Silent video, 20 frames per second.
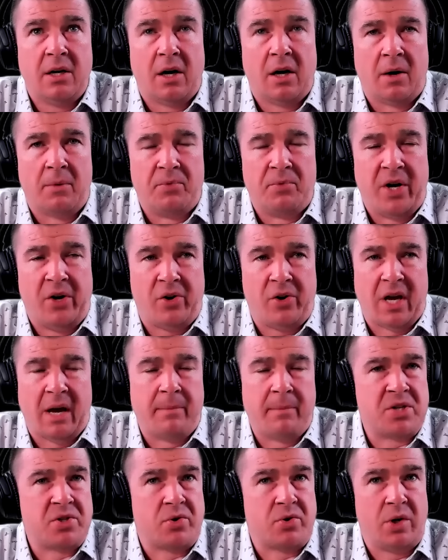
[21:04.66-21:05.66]
Um, their
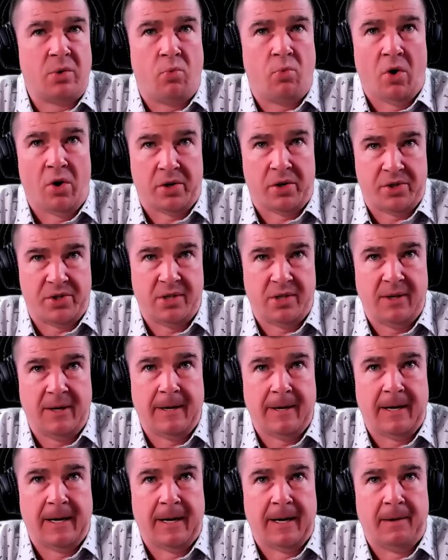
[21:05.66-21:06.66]
chemistry works.
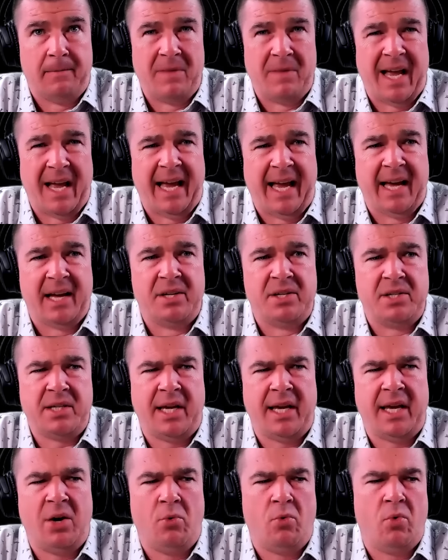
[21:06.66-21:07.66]
Um, and
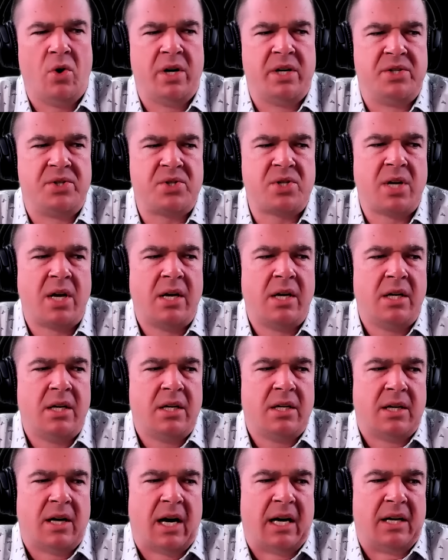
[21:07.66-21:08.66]
it was
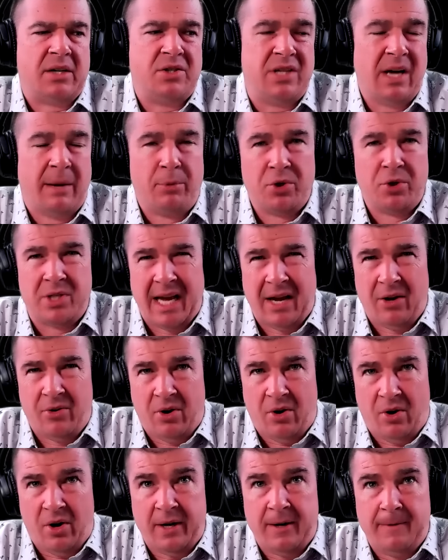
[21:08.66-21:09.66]
uh, doubled down
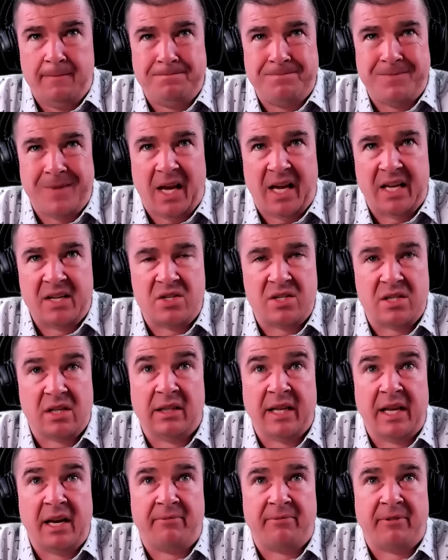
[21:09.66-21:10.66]
on and
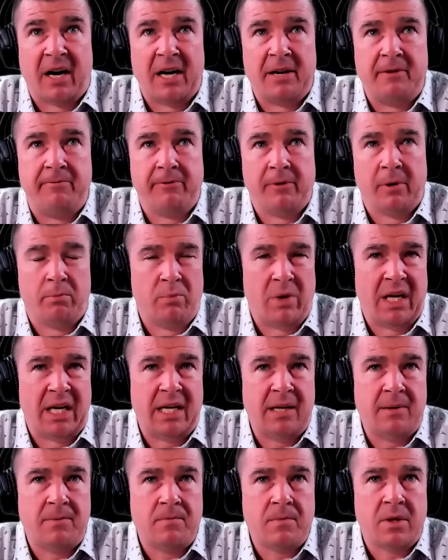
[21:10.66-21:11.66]
solidified for
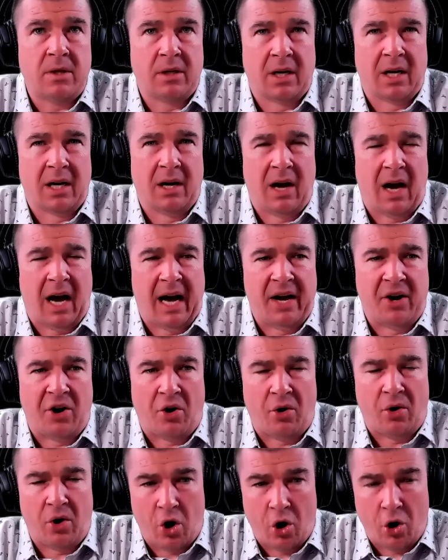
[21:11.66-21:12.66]
me. Uh, I
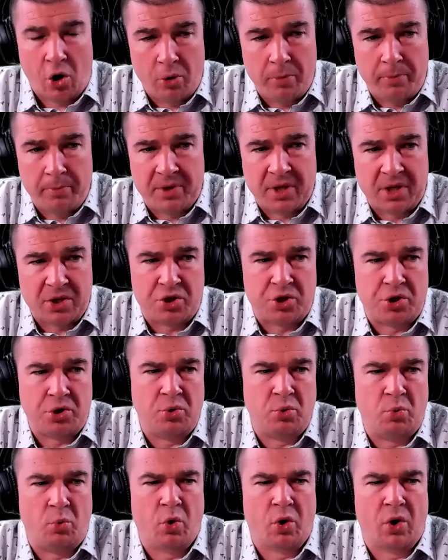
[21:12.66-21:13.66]
hope that
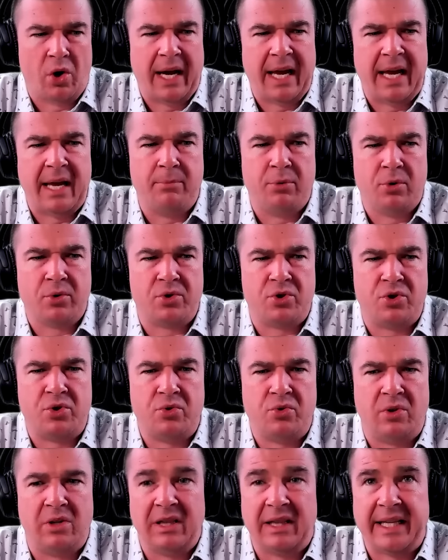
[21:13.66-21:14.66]
you were able
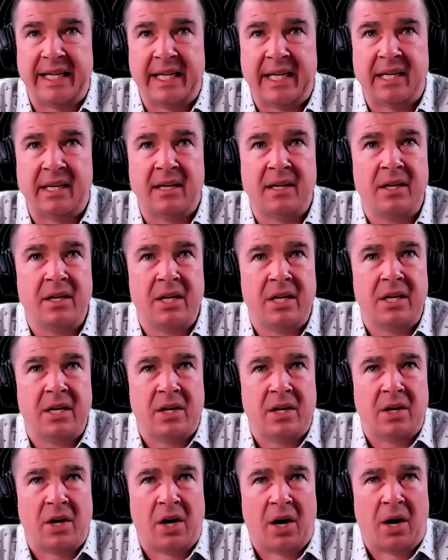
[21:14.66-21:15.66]
to glean
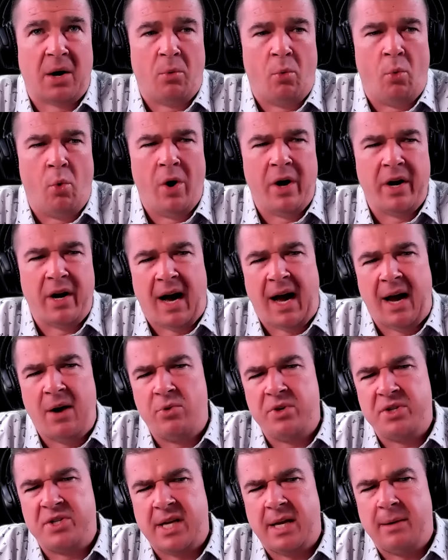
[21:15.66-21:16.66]
uh, what I
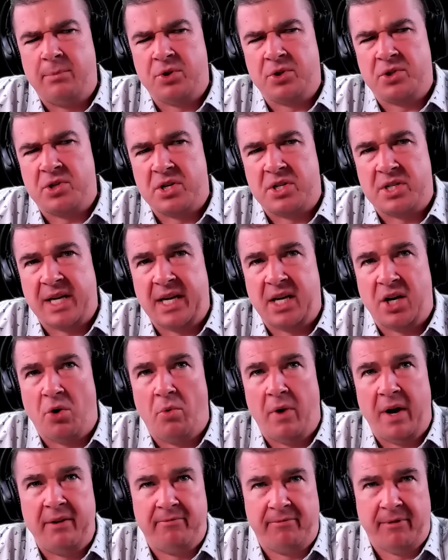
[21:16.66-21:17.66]
was able to take
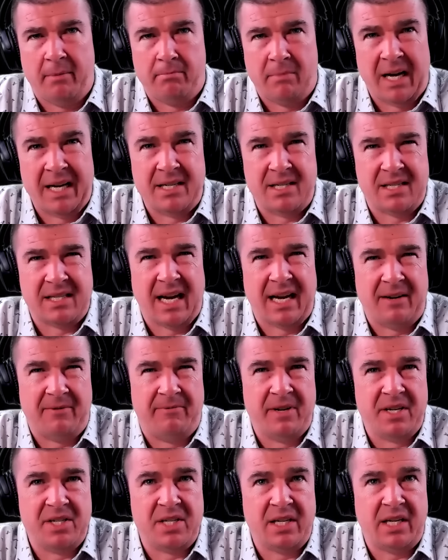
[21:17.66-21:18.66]
away from my site
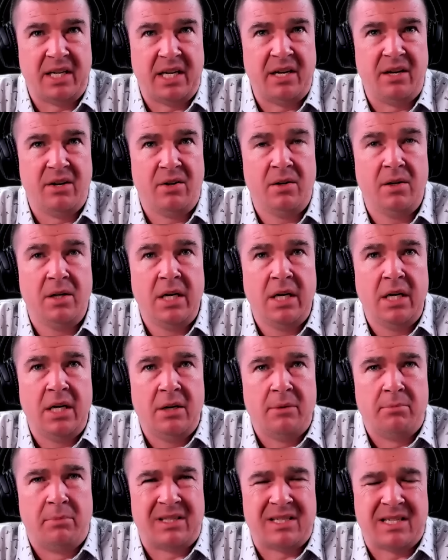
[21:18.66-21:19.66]
visit here.
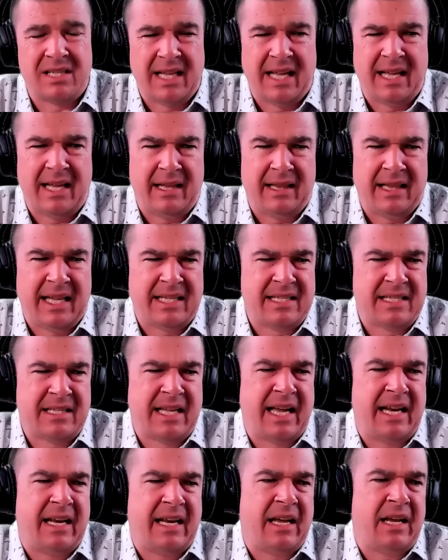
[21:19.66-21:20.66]
But let, let's
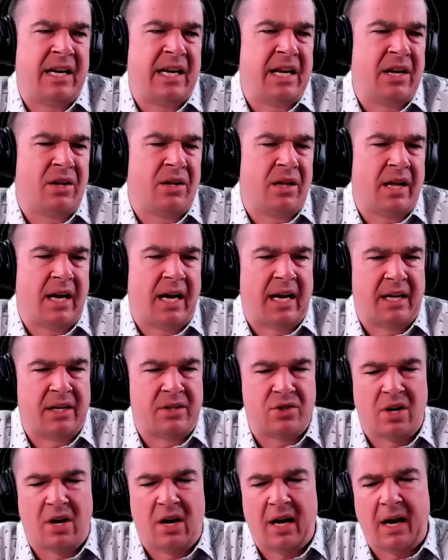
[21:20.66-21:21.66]
let Anil uh,
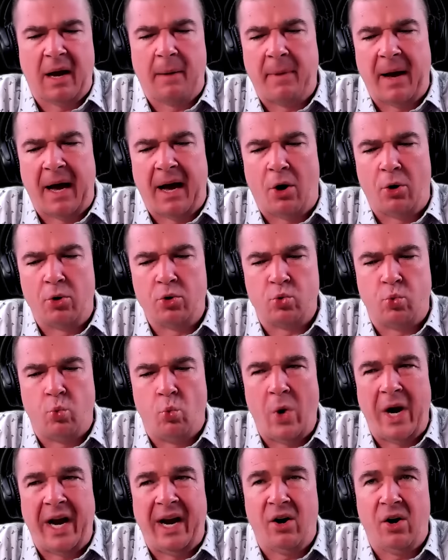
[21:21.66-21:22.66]
talk about
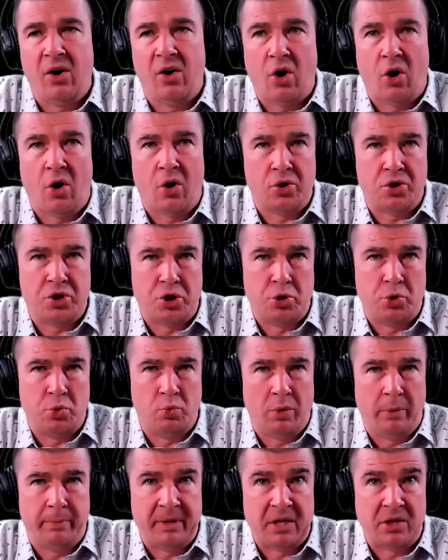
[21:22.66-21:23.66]
where R two
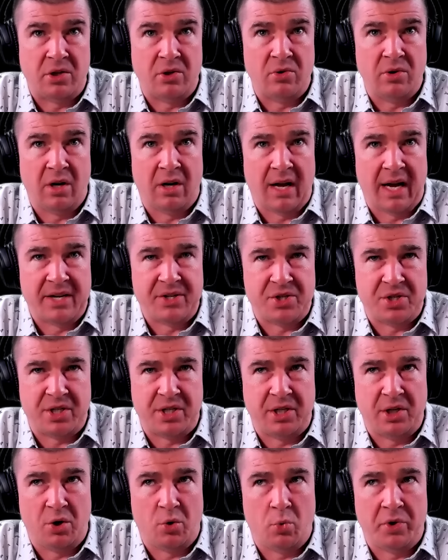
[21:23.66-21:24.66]
will be utilized
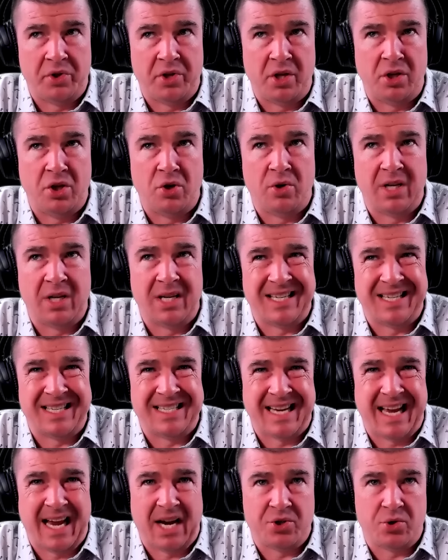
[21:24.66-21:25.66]
here when the unit
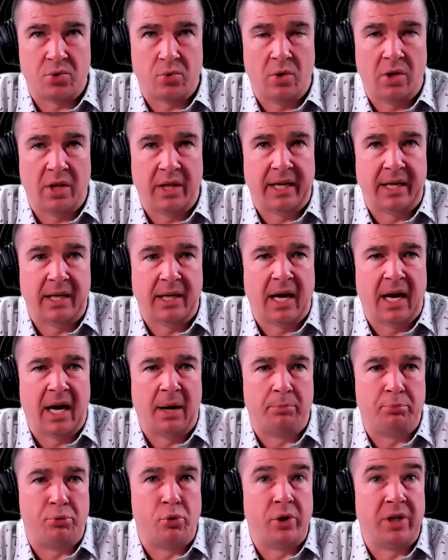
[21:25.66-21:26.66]
is actually
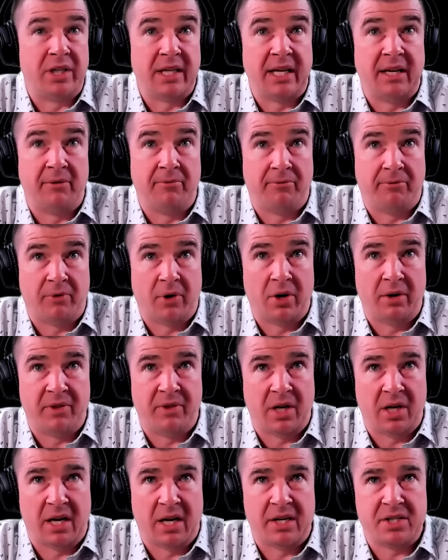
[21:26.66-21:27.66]
uh, put in front of
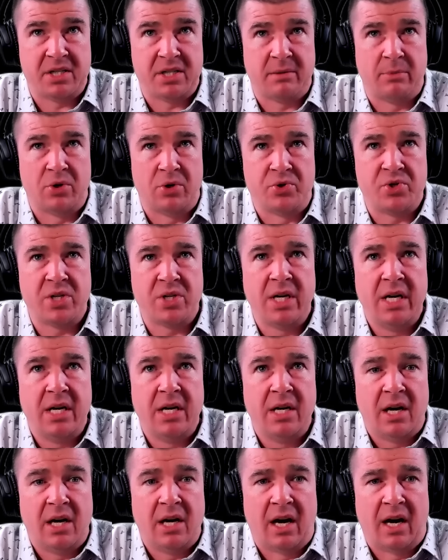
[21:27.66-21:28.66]
the customers
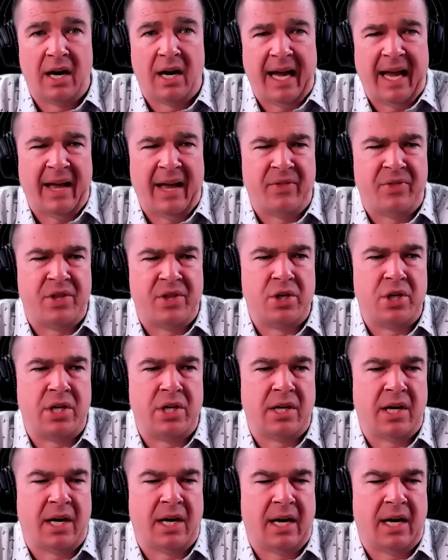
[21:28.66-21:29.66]
uh, and
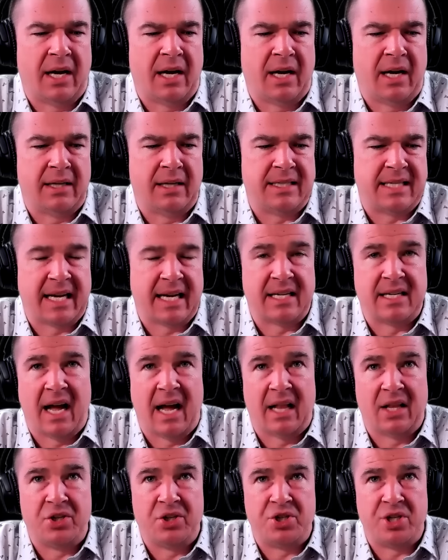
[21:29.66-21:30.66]
the uh,
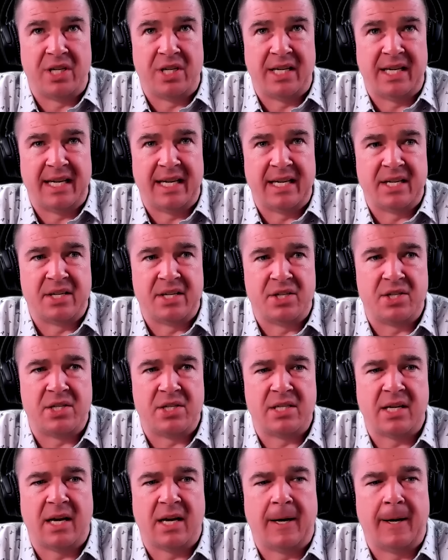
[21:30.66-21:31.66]
technology
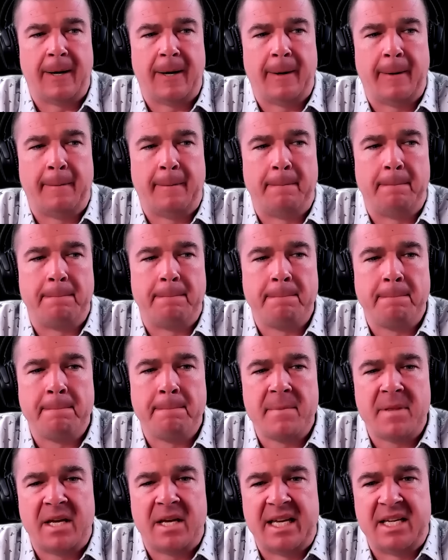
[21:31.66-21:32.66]
is, um,
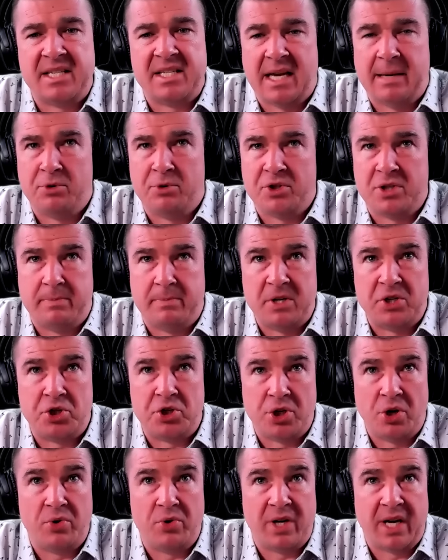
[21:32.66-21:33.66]
is able to be
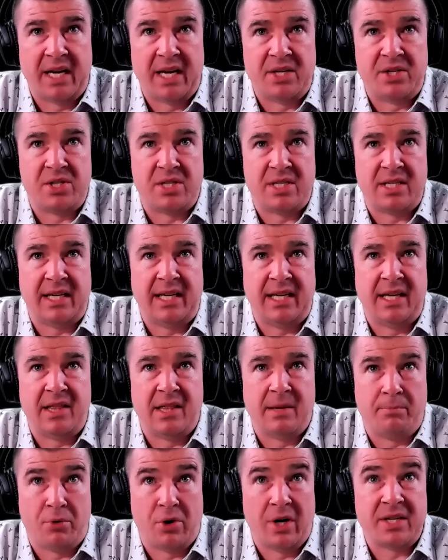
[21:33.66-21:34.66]
showcased in
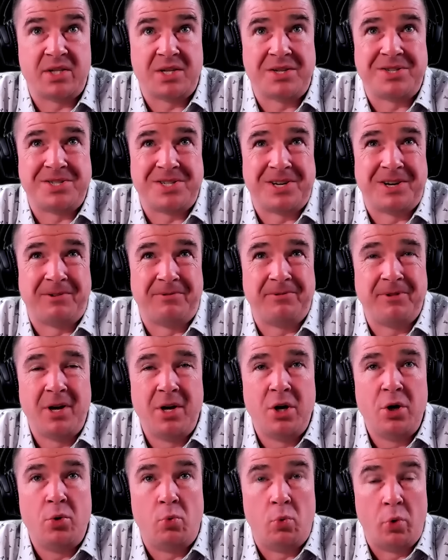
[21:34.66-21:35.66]
the presence of
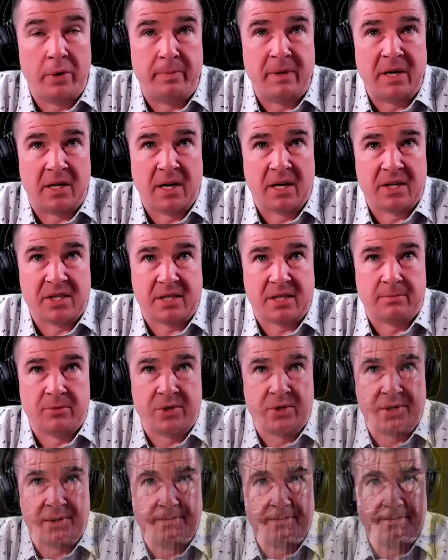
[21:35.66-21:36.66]
would-be
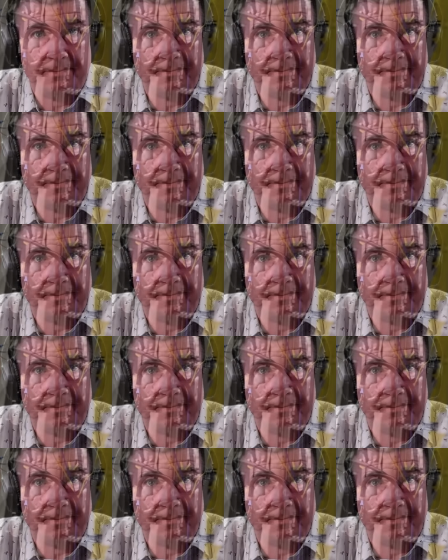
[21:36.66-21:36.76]
customers.